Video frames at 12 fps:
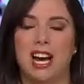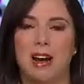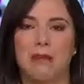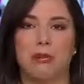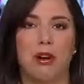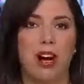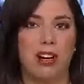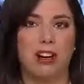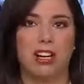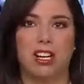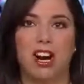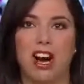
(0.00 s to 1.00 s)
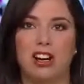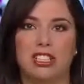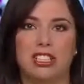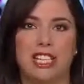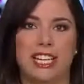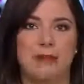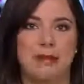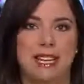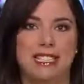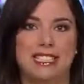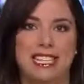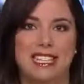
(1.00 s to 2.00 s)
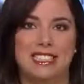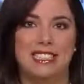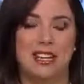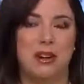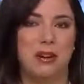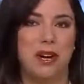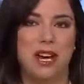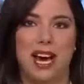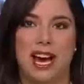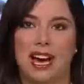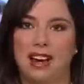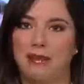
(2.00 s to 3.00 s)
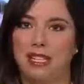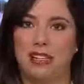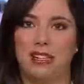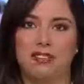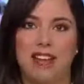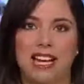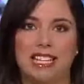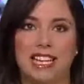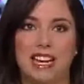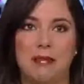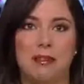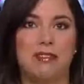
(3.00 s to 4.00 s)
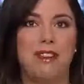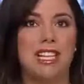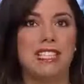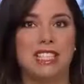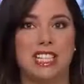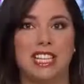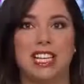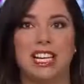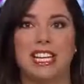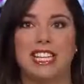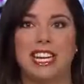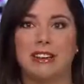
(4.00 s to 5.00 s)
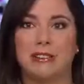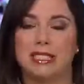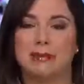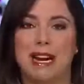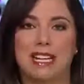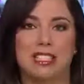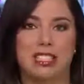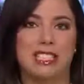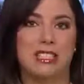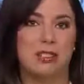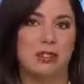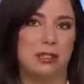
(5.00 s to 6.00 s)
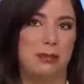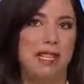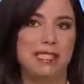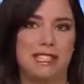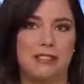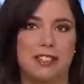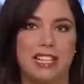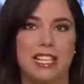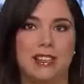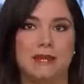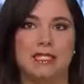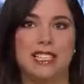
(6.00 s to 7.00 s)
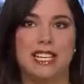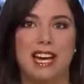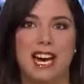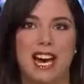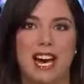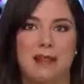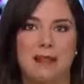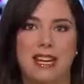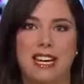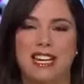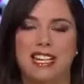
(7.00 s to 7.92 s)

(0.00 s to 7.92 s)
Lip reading: broader on a college campus. And so, you know, the fact that a professor can't respect just those basic freedoms and